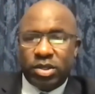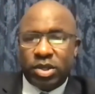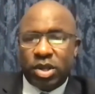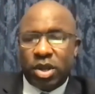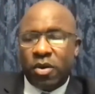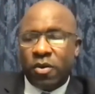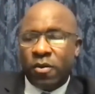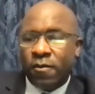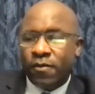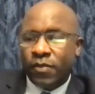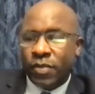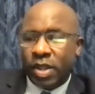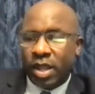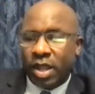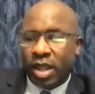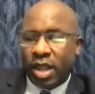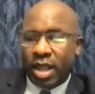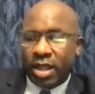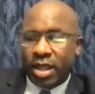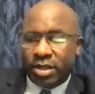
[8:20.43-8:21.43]
So
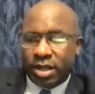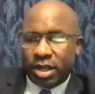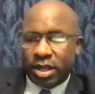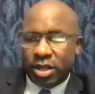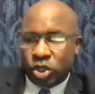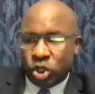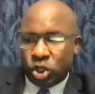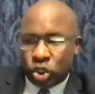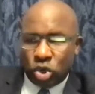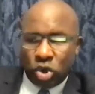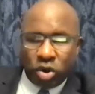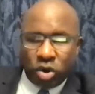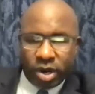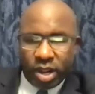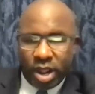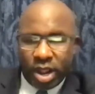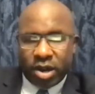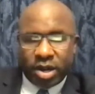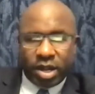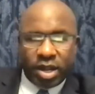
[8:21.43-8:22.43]
it's ensuring
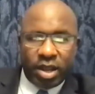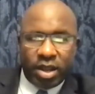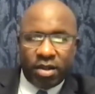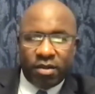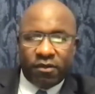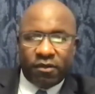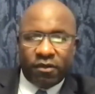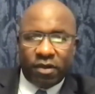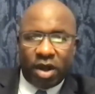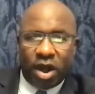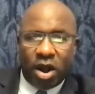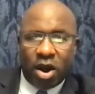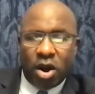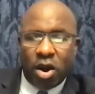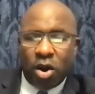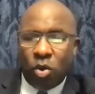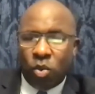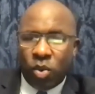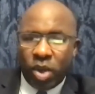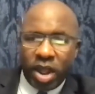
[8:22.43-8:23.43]
our kids are
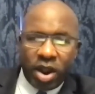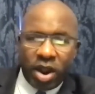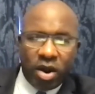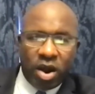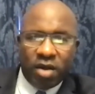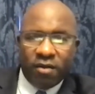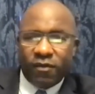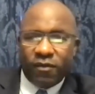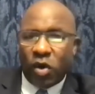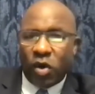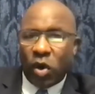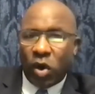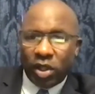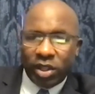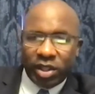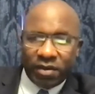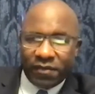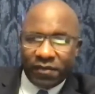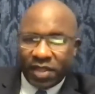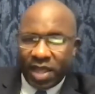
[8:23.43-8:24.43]
aware of
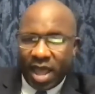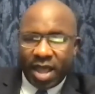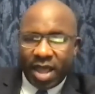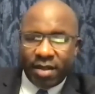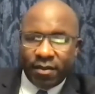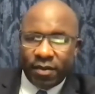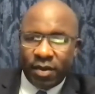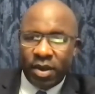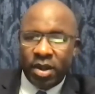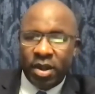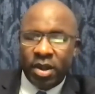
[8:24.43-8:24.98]
all of that,